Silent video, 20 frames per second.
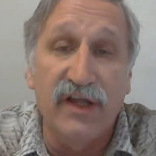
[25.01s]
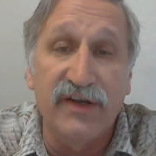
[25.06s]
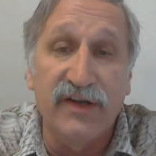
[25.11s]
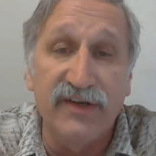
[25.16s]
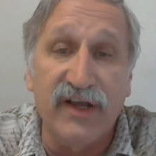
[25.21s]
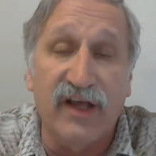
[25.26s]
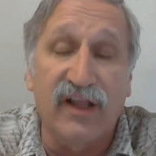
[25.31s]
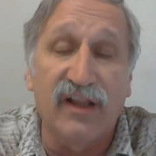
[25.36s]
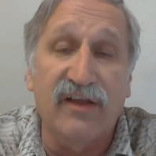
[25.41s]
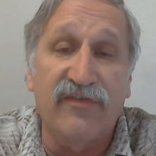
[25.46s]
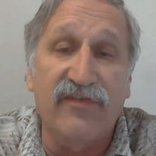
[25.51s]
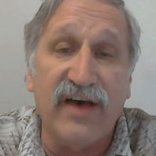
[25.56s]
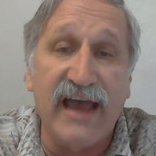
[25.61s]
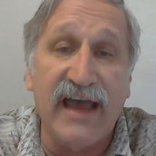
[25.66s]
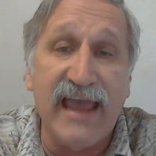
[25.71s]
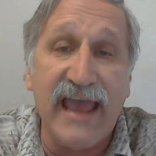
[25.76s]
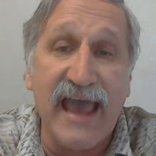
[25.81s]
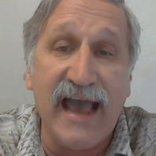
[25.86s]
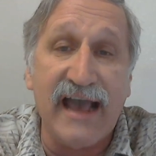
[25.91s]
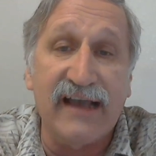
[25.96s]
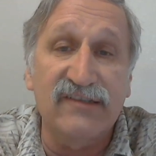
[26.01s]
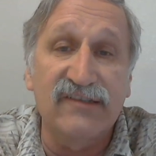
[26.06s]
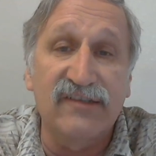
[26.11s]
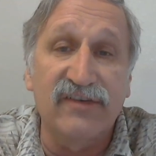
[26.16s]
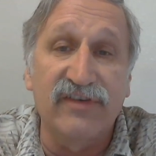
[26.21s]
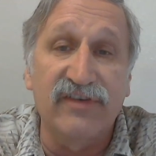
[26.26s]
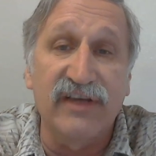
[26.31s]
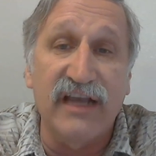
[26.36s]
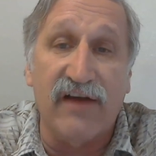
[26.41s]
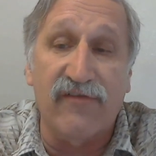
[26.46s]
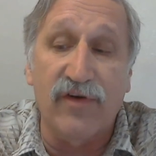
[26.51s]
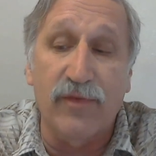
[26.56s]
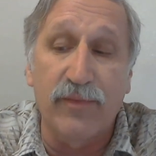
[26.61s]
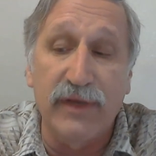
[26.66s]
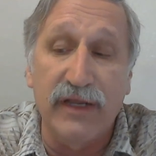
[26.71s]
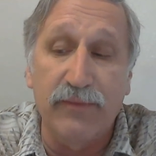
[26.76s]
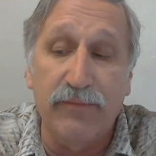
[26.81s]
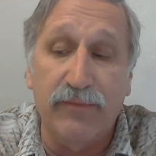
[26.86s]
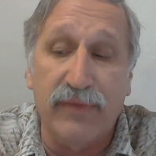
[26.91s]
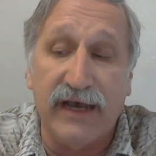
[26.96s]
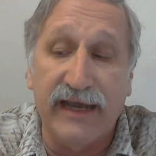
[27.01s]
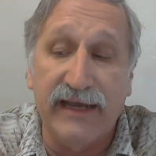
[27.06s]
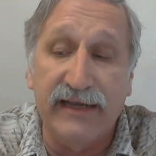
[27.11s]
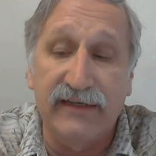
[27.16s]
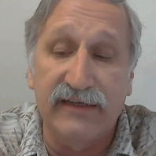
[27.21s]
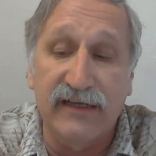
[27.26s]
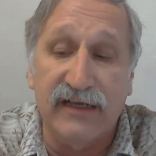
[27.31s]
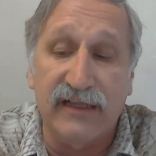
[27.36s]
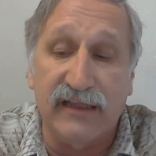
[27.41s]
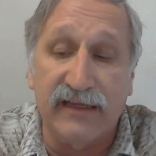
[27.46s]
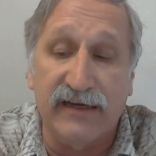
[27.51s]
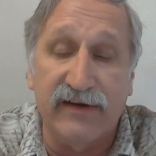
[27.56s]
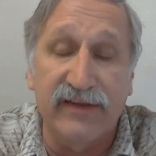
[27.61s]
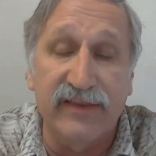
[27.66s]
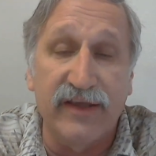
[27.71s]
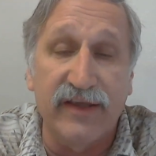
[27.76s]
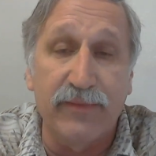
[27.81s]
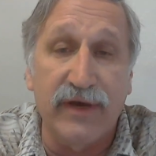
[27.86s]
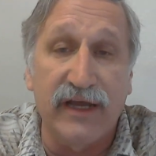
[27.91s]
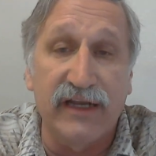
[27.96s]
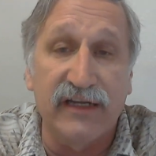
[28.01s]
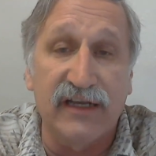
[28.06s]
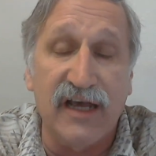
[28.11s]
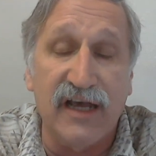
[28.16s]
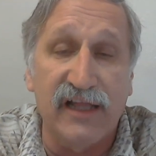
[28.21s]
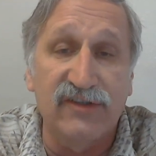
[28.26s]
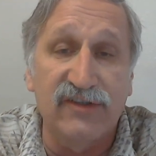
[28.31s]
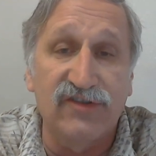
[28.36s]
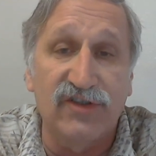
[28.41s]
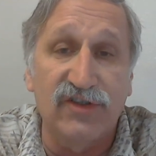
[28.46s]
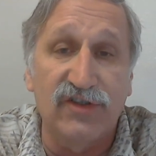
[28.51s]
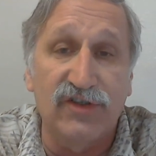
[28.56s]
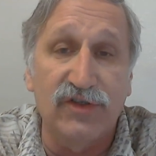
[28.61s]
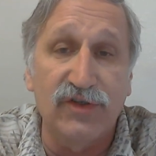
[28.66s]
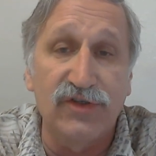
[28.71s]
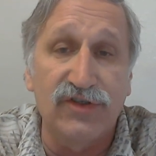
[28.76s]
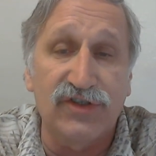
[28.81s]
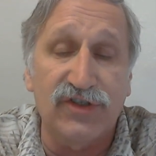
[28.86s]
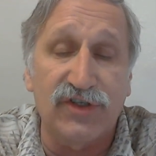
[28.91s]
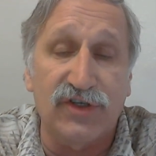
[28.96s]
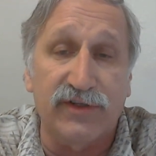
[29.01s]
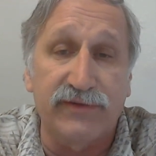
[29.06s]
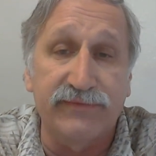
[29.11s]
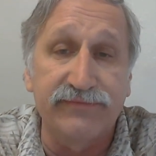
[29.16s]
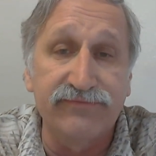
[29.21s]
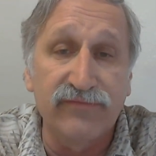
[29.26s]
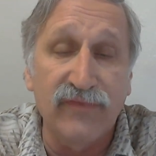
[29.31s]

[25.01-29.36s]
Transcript: nullify acts of government by declaring them unconstitutional.